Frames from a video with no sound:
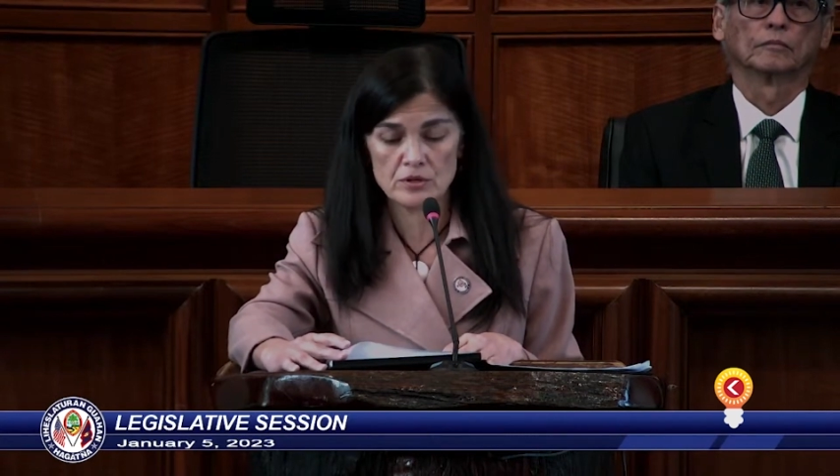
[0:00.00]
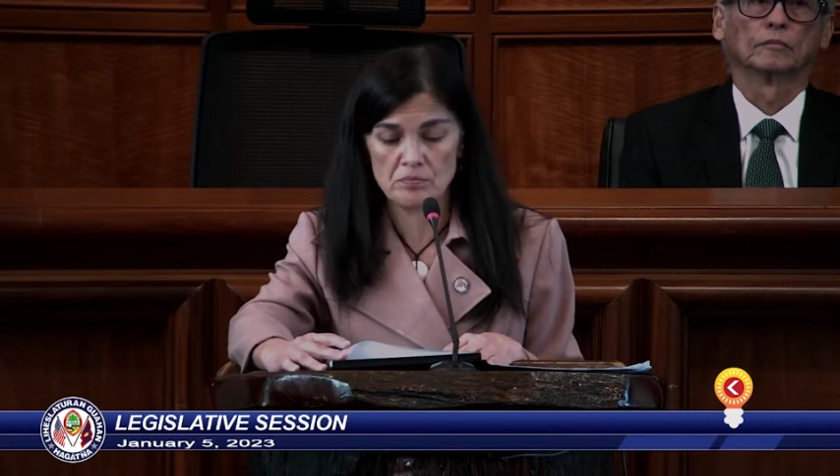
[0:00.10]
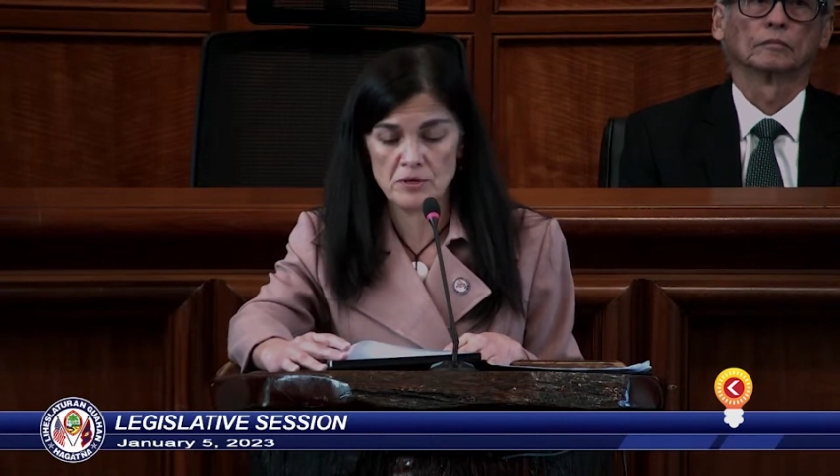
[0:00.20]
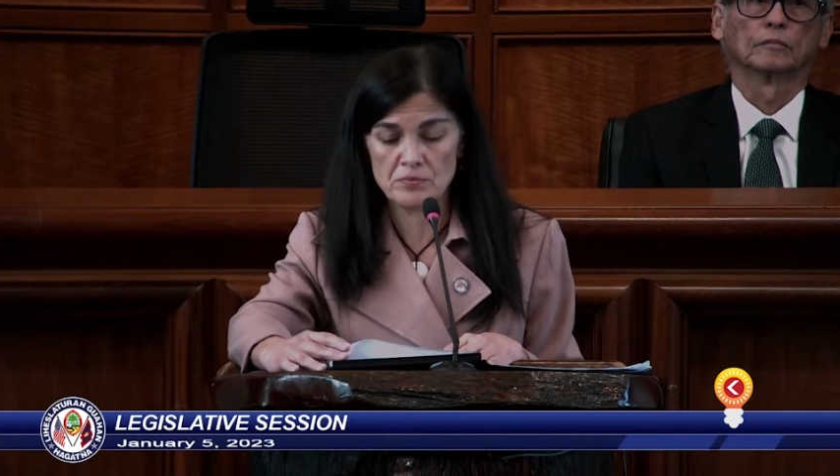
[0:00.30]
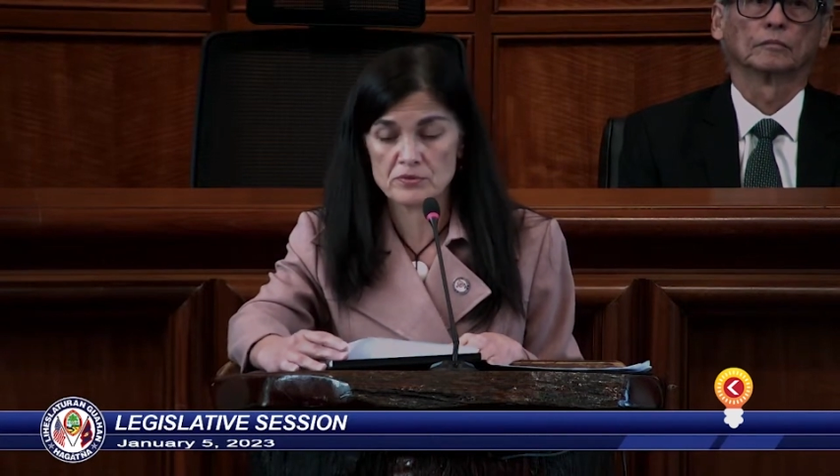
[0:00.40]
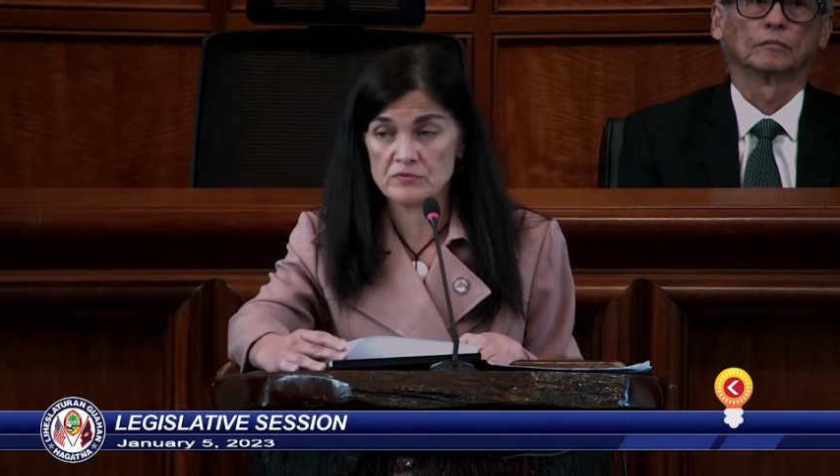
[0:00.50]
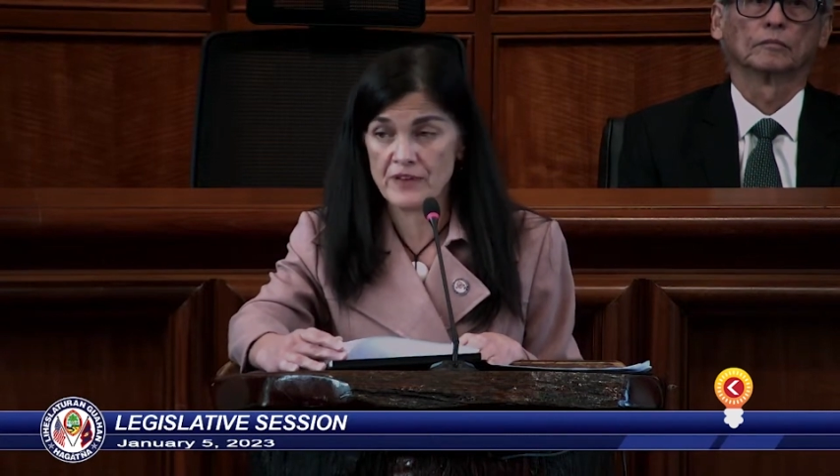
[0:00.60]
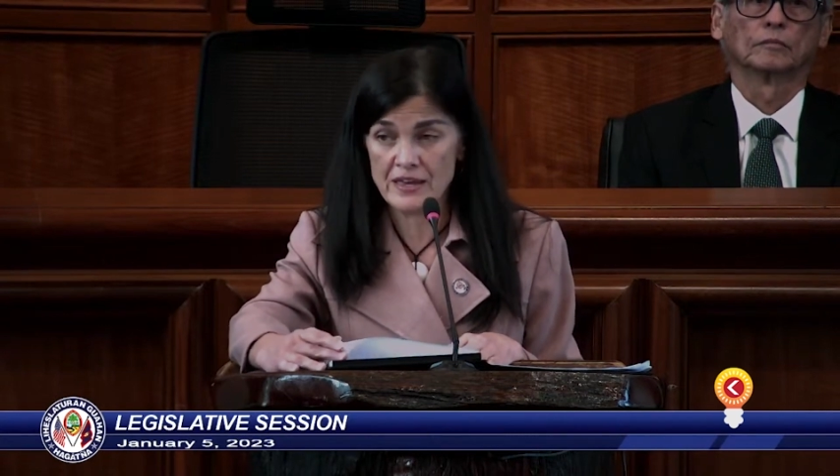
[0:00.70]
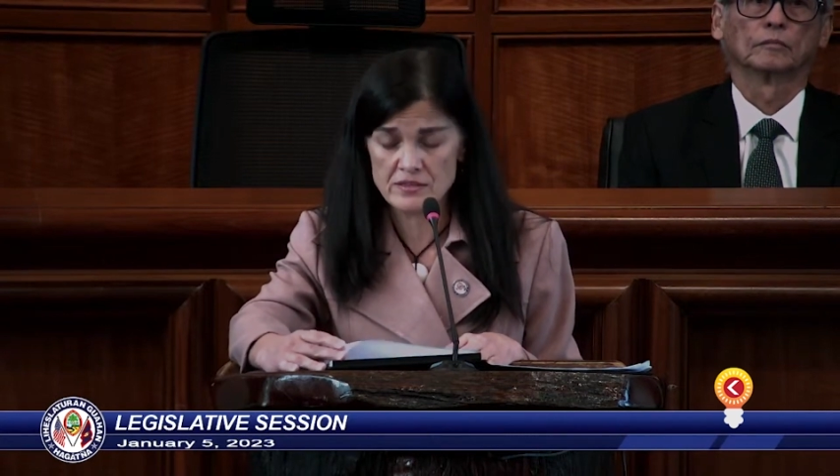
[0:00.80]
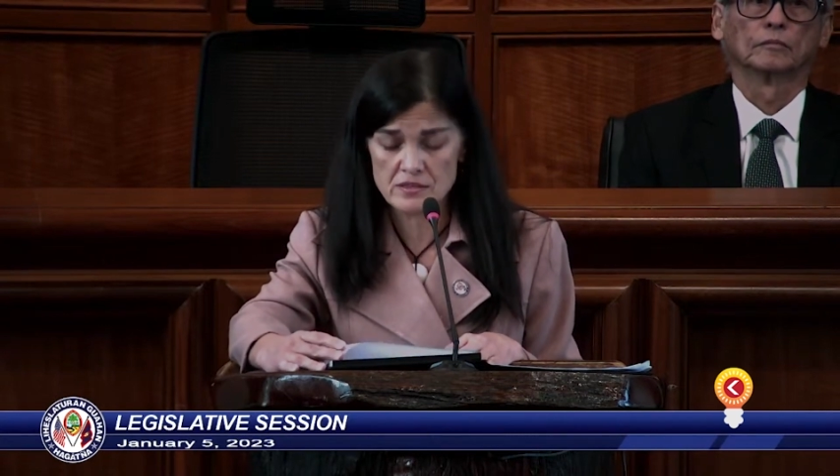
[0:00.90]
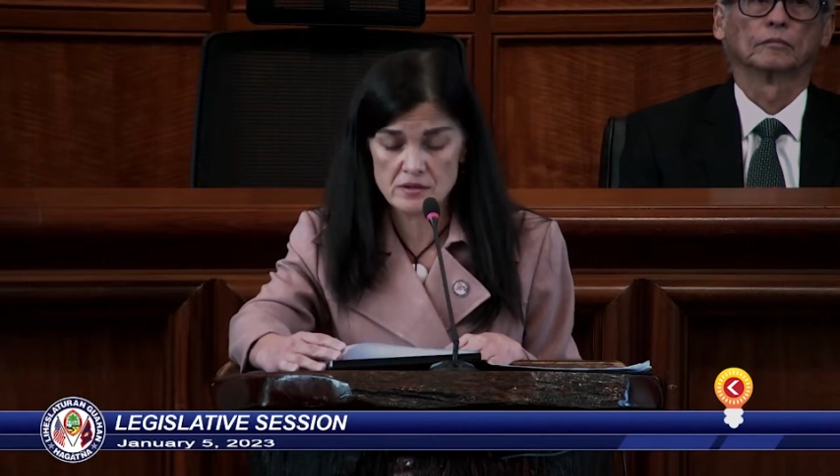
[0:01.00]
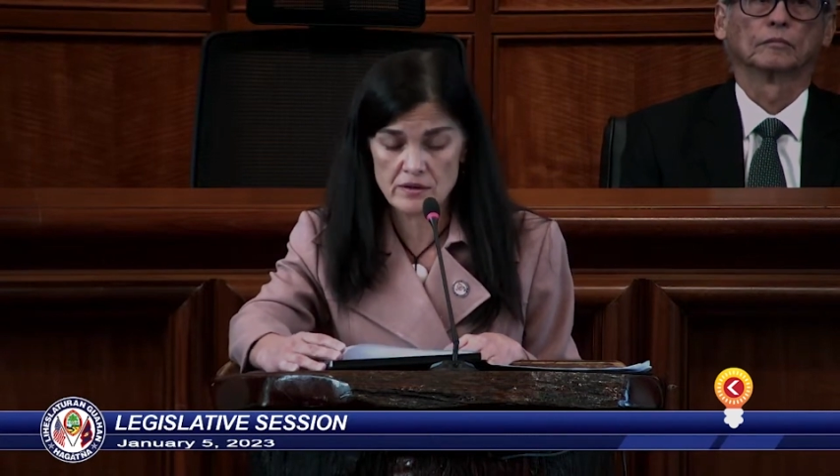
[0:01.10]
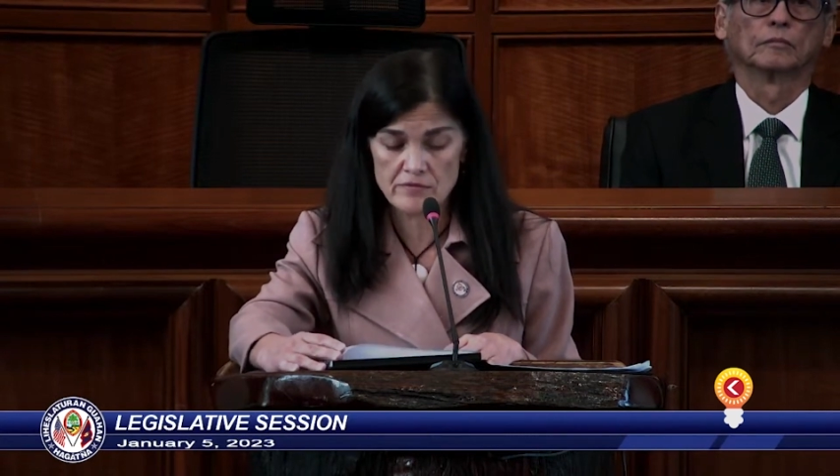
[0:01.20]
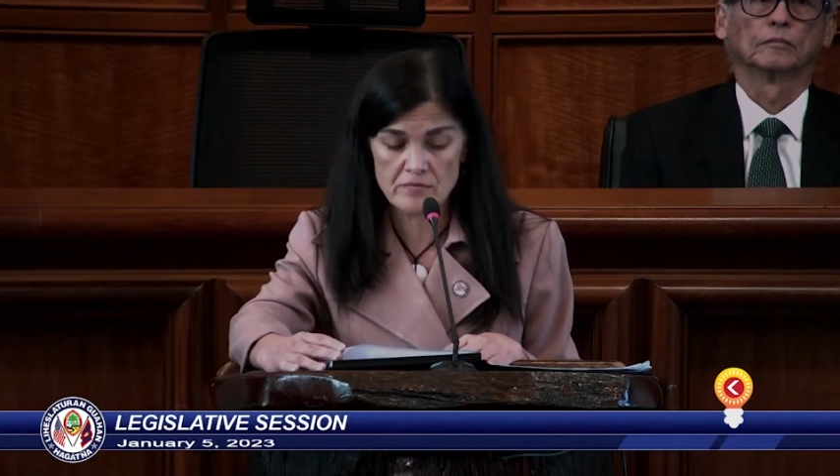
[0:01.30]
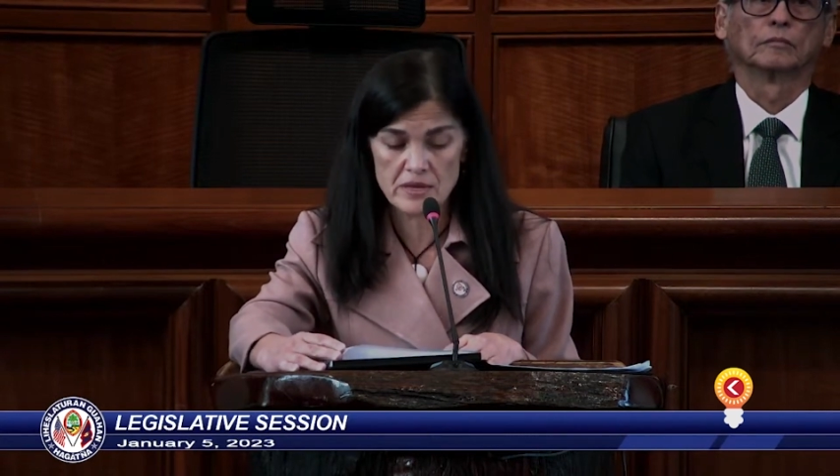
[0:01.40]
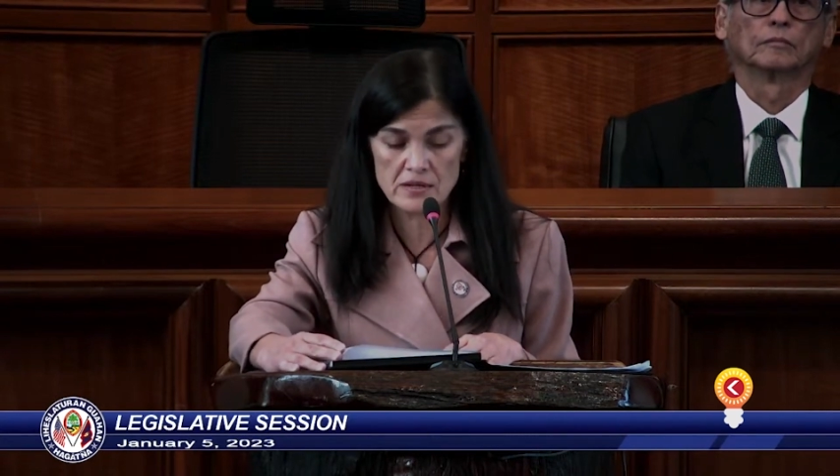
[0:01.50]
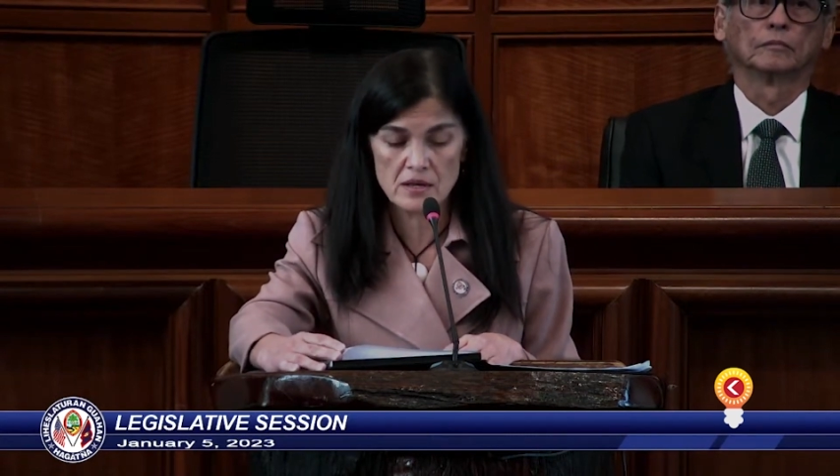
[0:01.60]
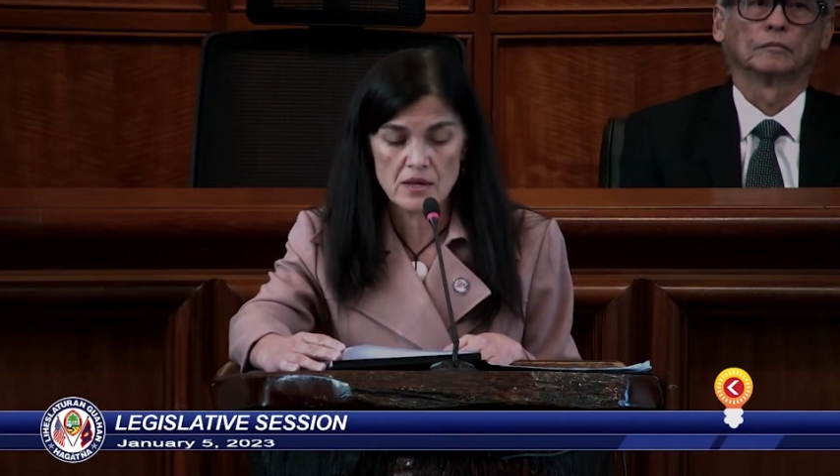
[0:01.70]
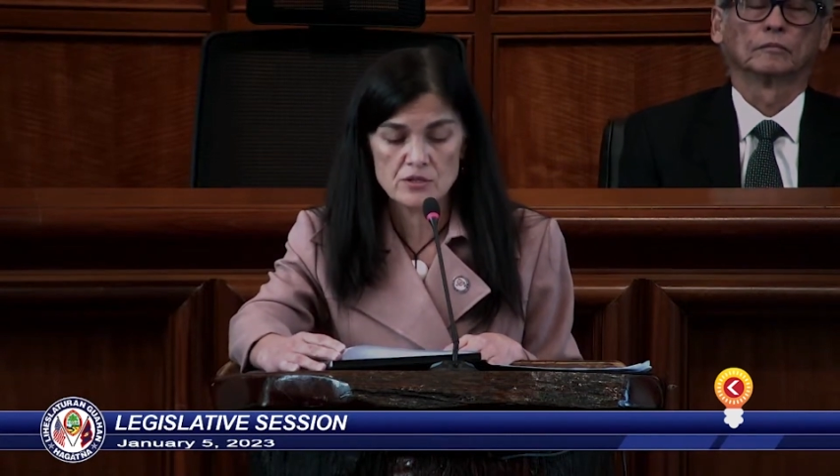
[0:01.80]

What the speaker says: people's faith in their government,